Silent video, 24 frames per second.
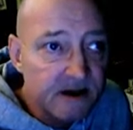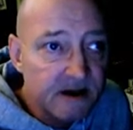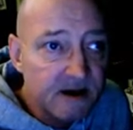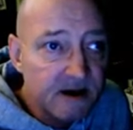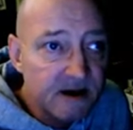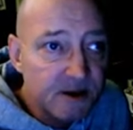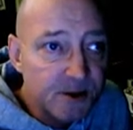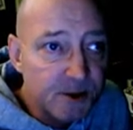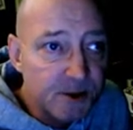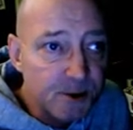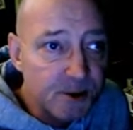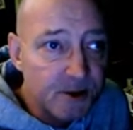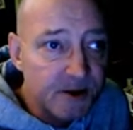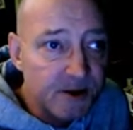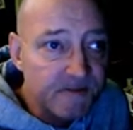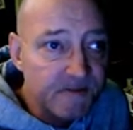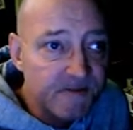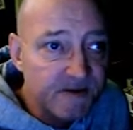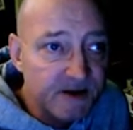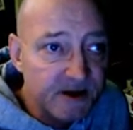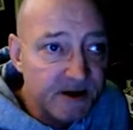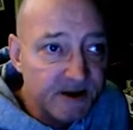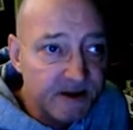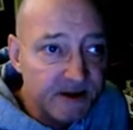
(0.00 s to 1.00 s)
You can
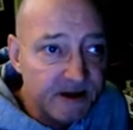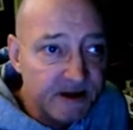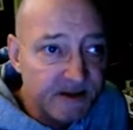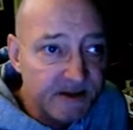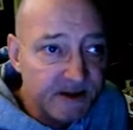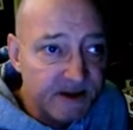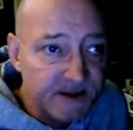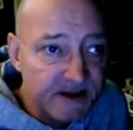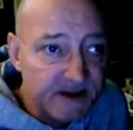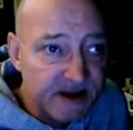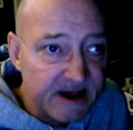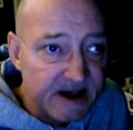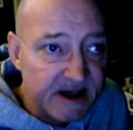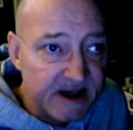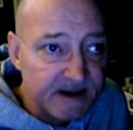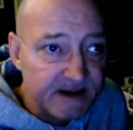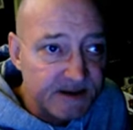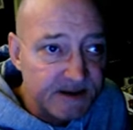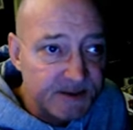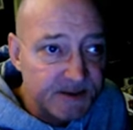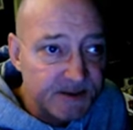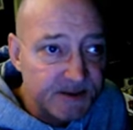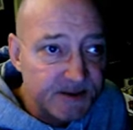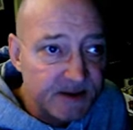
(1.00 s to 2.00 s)
fill in the dates
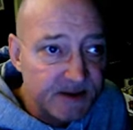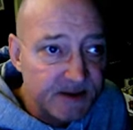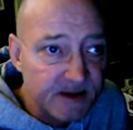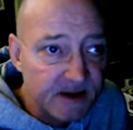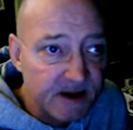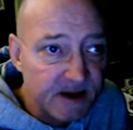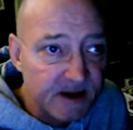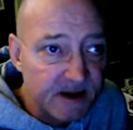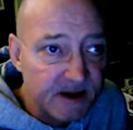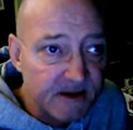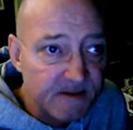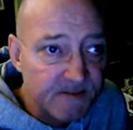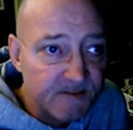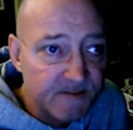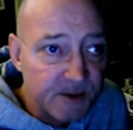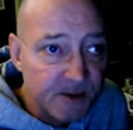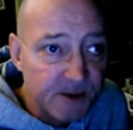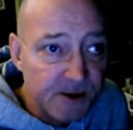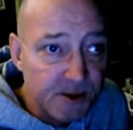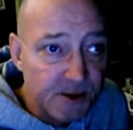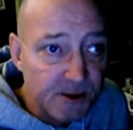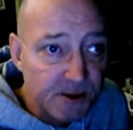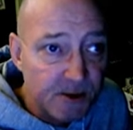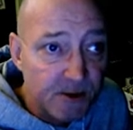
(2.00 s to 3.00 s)
for
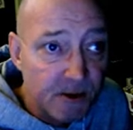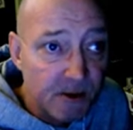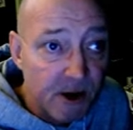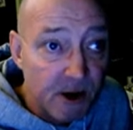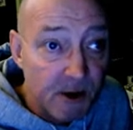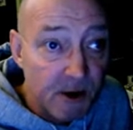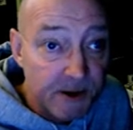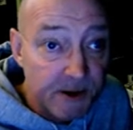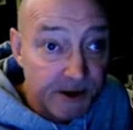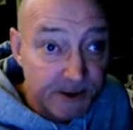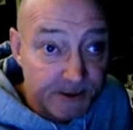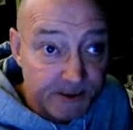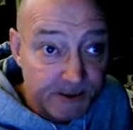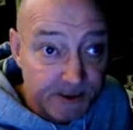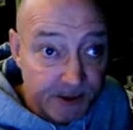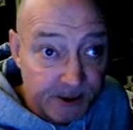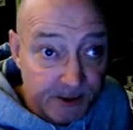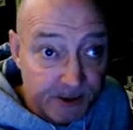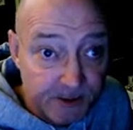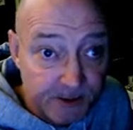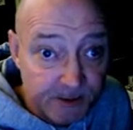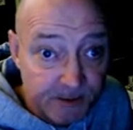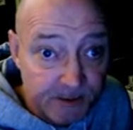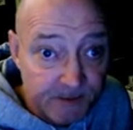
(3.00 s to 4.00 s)
your growing
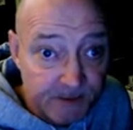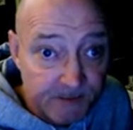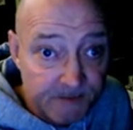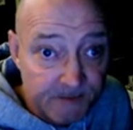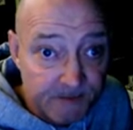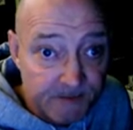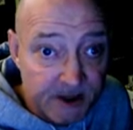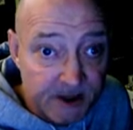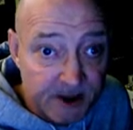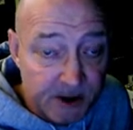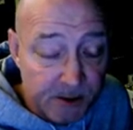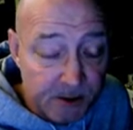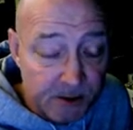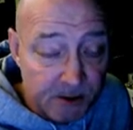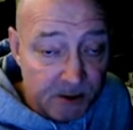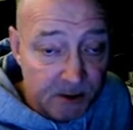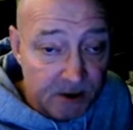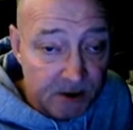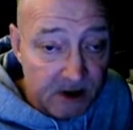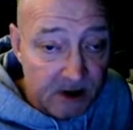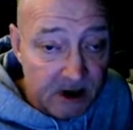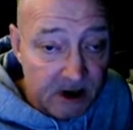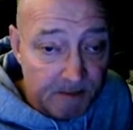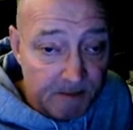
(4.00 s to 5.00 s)
zone that you can
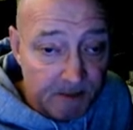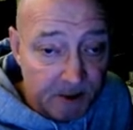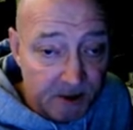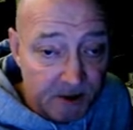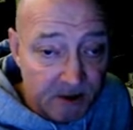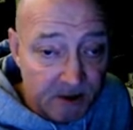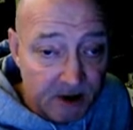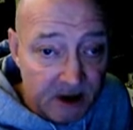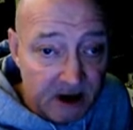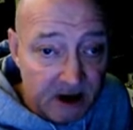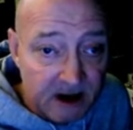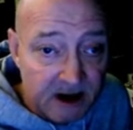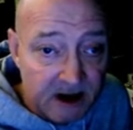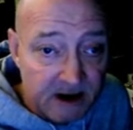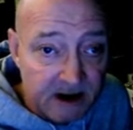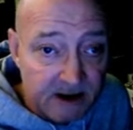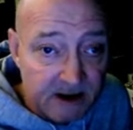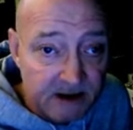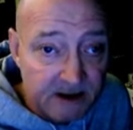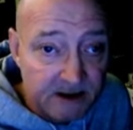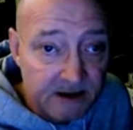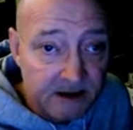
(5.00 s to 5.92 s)
look up online